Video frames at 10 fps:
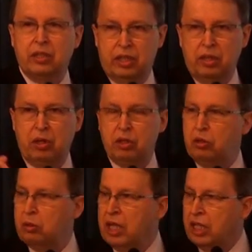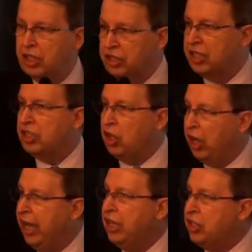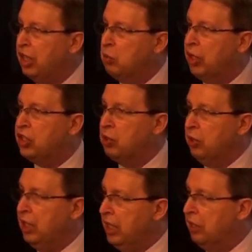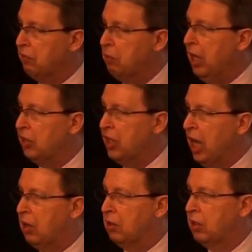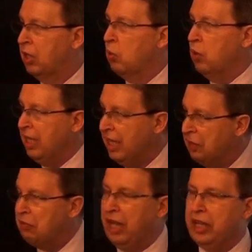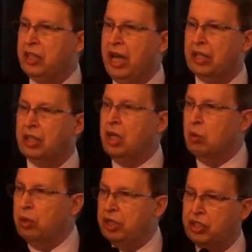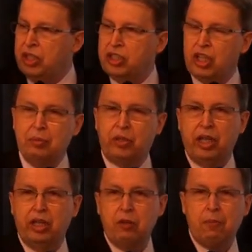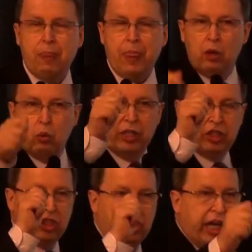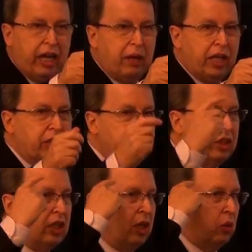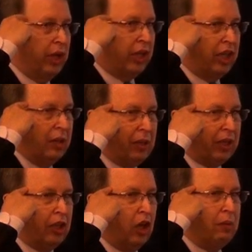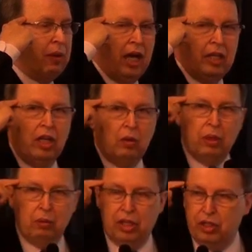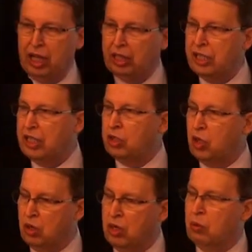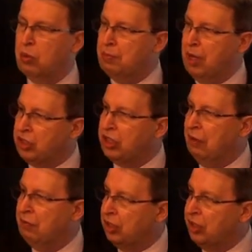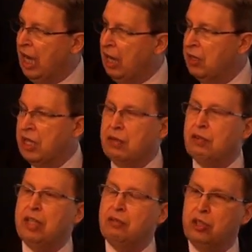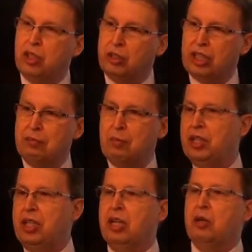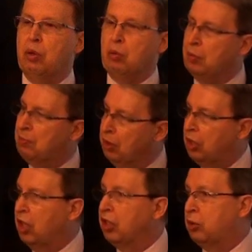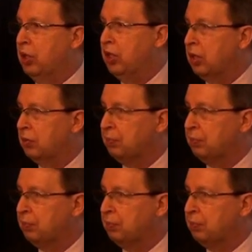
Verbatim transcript: They want to do. This is the age in which we live right now. We live like that. We see something, we stare at it, we keep it in our mind, we will not let it go, we must have it now. Even if we don't have money, we will put it on credit.